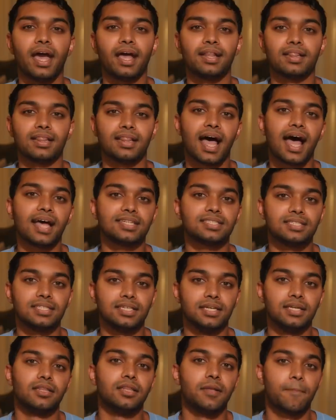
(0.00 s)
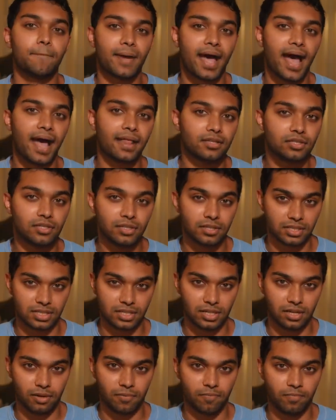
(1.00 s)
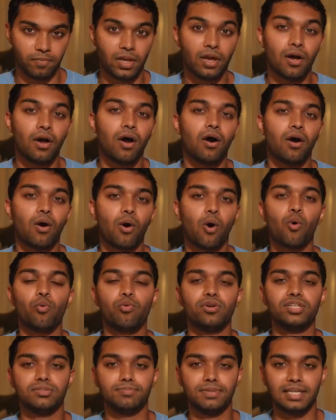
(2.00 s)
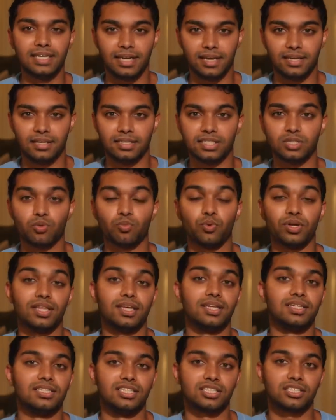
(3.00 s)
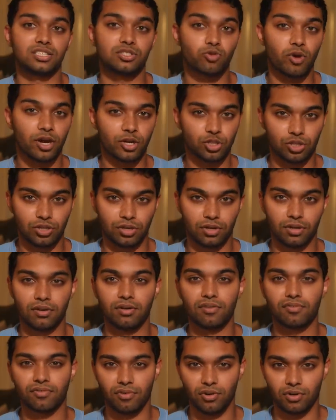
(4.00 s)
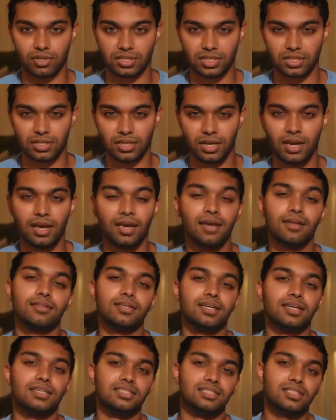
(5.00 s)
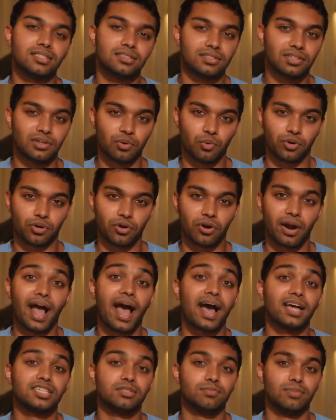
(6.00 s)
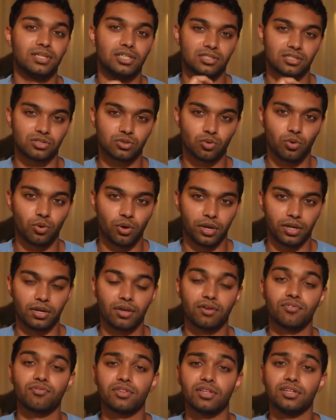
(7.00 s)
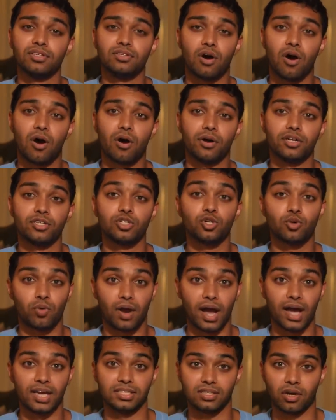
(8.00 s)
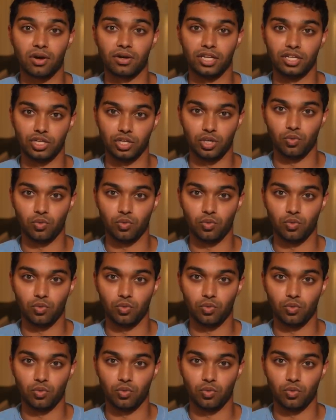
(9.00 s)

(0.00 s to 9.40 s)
And lastly, the path to the sun always begins with destruction first. The existing order has to be destroyed for the dawn to rise on a